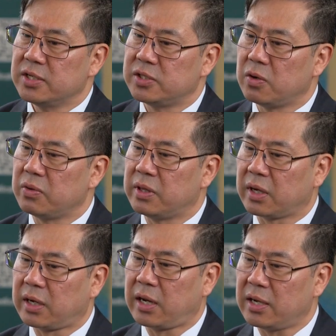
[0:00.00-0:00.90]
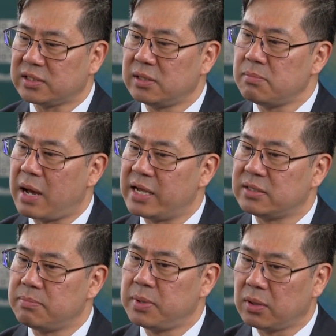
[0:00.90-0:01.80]
so the
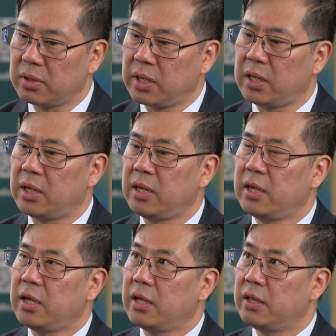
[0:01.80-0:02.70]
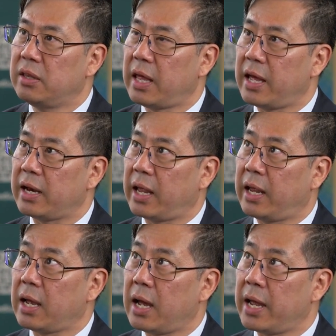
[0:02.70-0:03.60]
customizability that
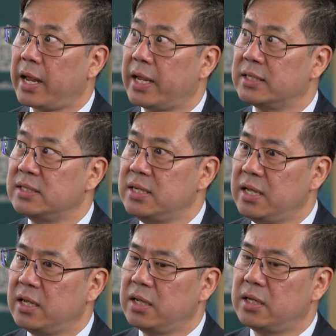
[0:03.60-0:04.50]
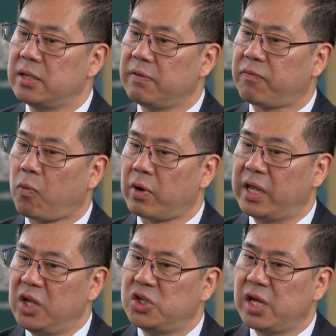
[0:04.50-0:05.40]
AI is needed for
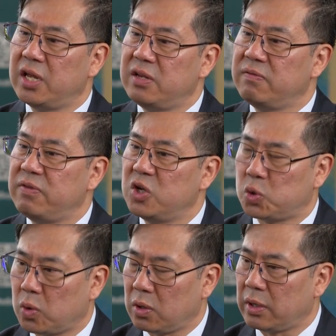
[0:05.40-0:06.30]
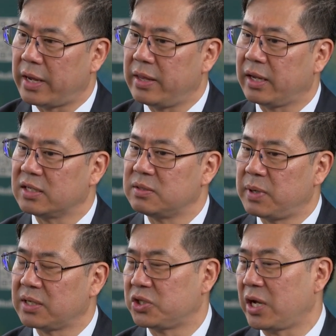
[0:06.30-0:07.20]
each individual, I think, is the
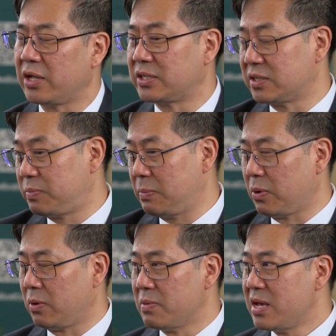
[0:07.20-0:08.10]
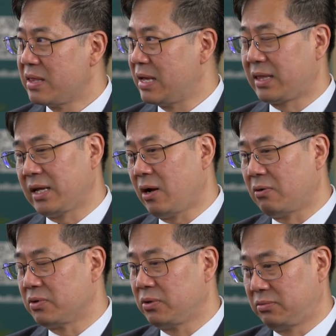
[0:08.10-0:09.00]
biggest challenge, because people think that, oh,
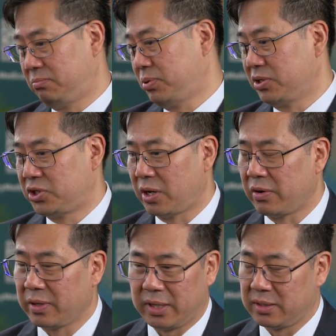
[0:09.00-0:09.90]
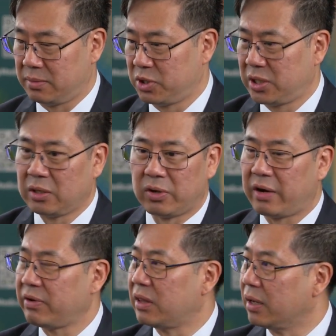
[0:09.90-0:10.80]
you put machine learn
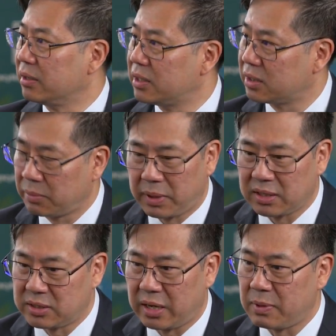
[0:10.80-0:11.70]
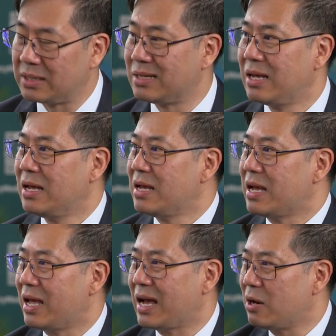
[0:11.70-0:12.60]
everything, get the biggest database.
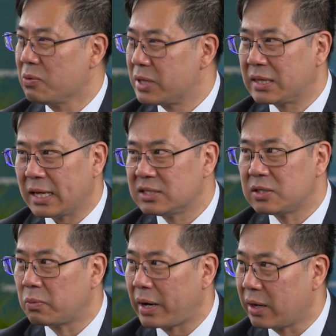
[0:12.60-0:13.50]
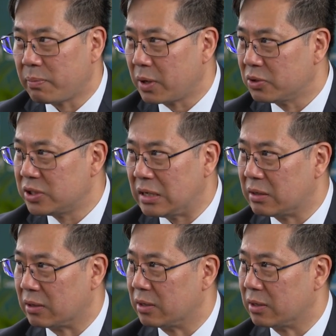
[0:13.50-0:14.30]
And I don't think that's the right approach either.